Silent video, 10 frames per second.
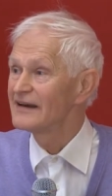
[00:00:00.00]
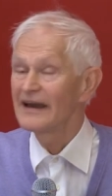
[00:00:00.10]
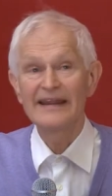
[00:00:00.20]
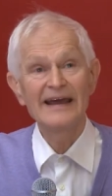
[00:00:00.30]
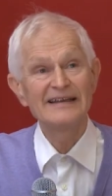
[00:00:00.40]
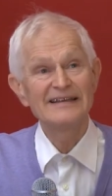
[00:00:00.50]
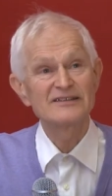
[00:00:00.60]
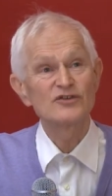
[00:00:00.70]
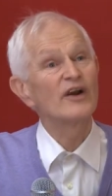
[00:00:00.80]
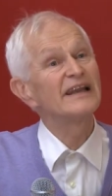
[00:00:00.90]
and that
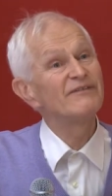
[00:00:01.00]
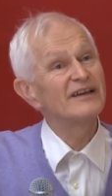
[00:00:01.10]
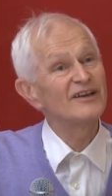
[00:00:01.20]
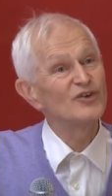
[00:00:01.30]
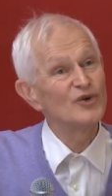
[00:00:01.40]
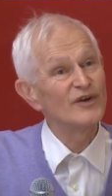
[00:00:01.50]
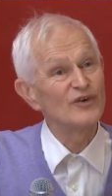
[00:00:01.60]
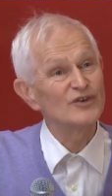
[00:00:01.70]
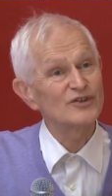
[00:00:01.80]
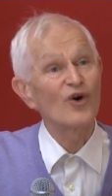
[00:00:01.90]
is the living
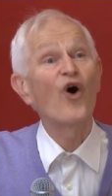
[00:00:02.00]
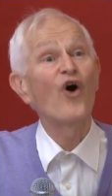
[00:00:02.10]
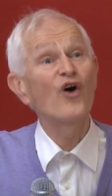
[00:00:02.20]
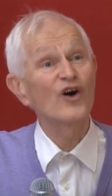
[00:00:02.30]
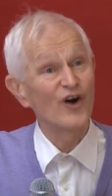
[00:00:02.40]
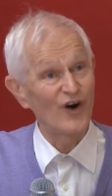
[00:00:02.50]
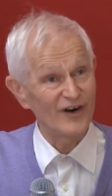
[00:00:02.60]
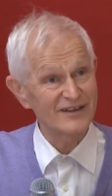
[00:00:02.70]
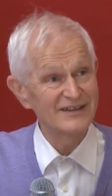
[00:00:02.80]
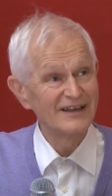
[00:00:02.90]
universe or
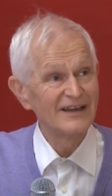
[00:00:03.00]
God.